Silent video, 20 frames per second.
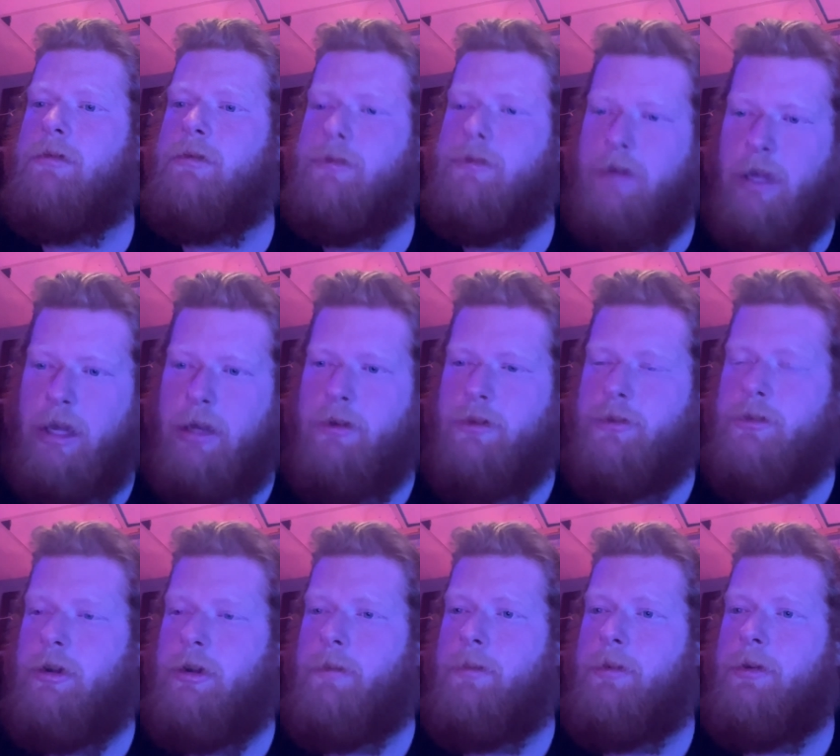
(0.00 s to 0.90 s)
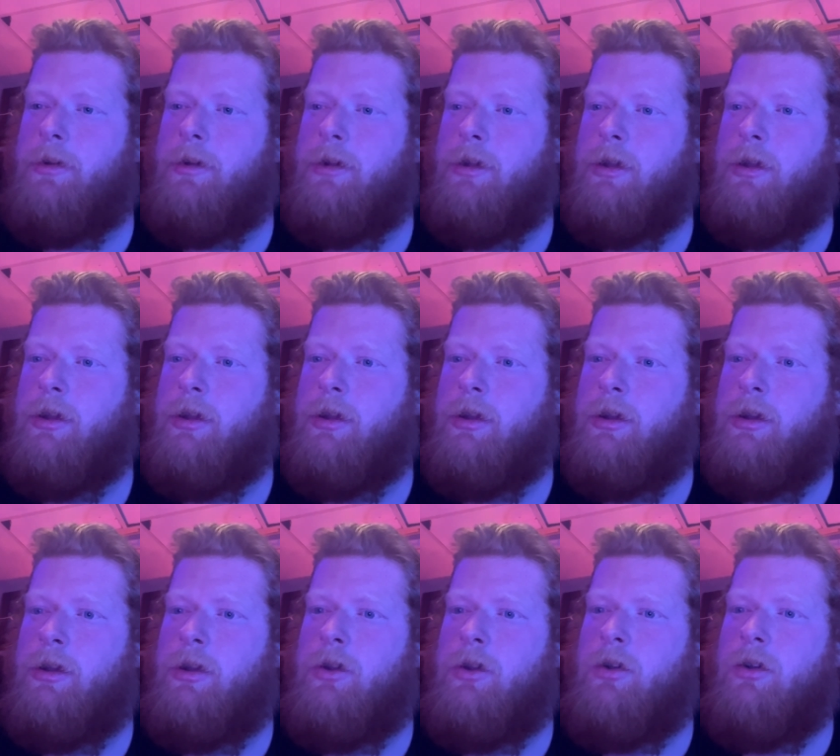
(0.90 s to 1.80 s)
Donald Trump
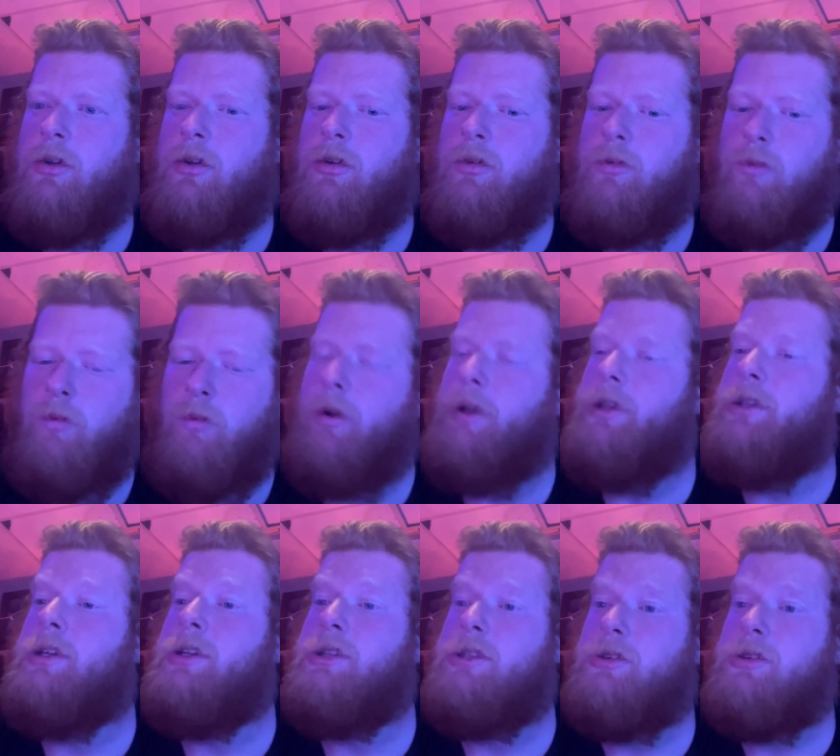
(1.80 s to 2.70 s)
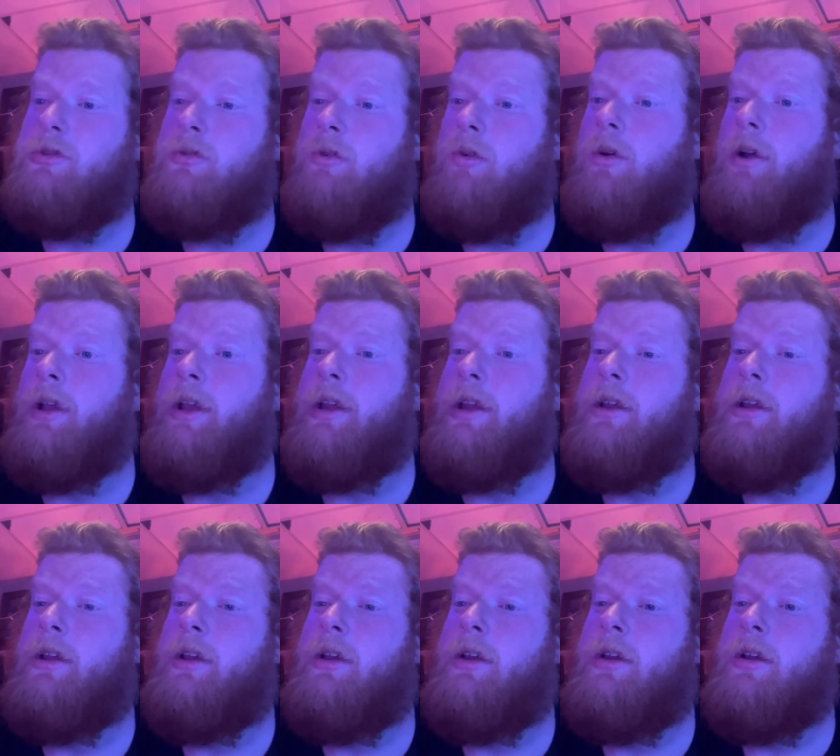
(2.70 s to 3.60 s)
would destroy
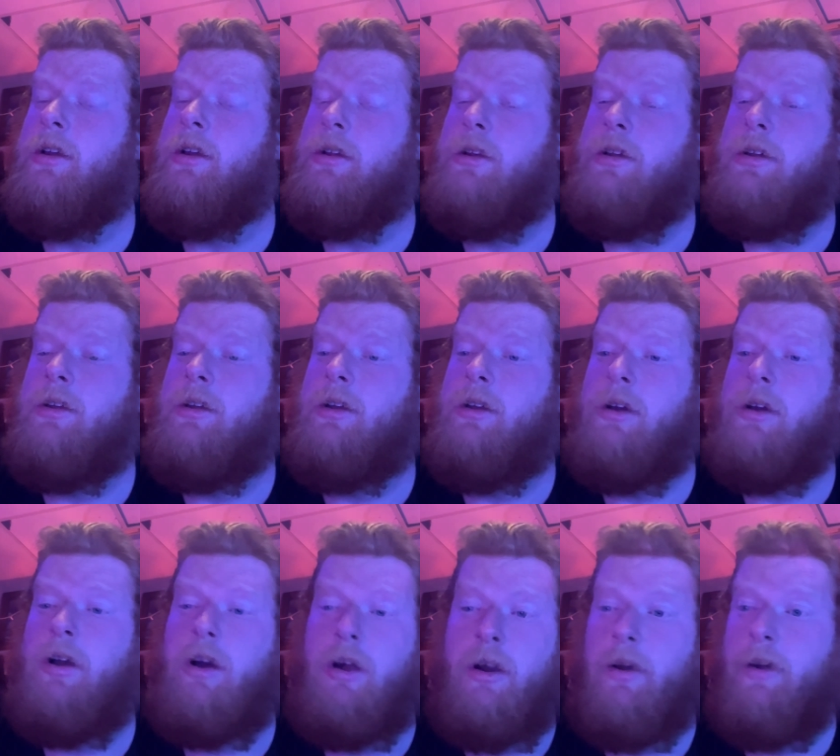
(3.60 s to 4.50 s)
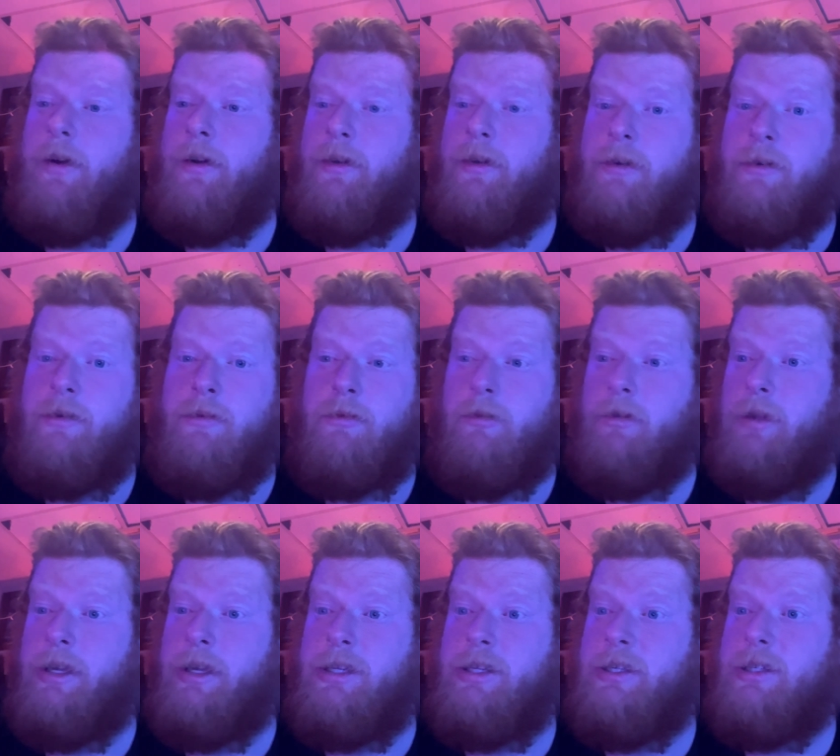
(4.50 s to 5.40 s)
our
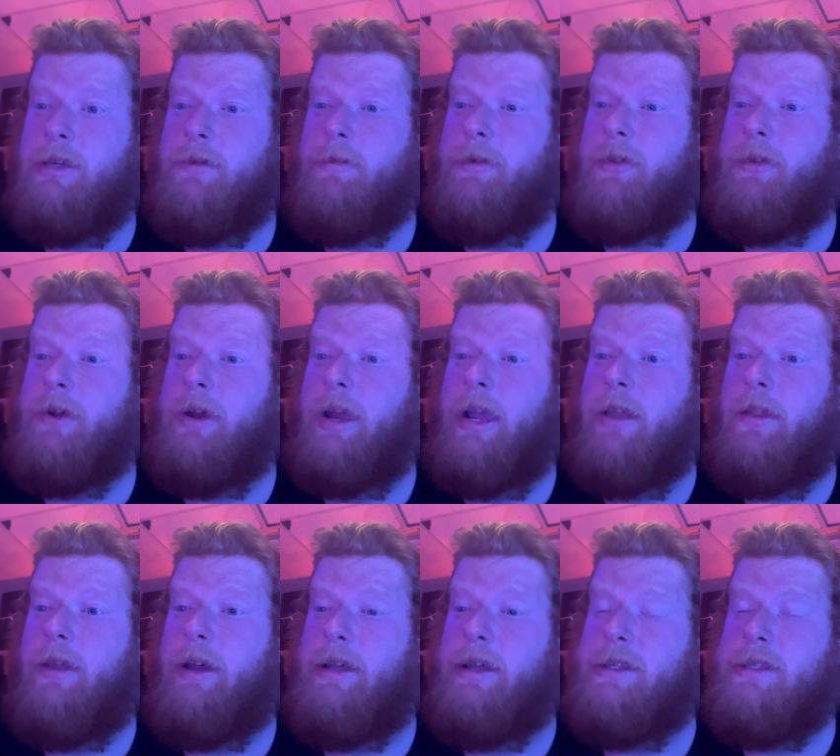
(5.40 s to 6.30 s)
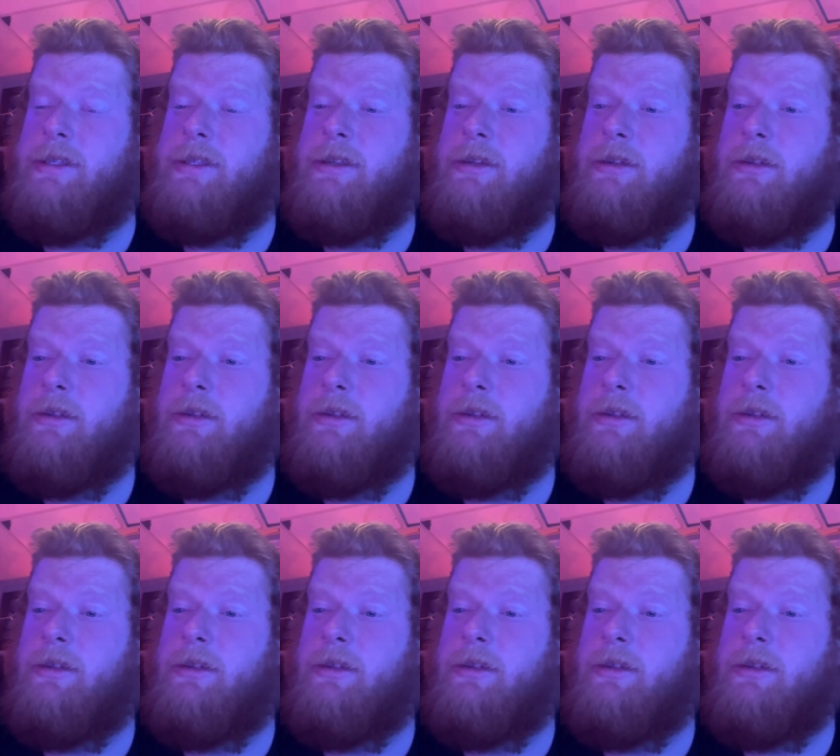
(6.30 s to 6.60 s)
relationship with our allies.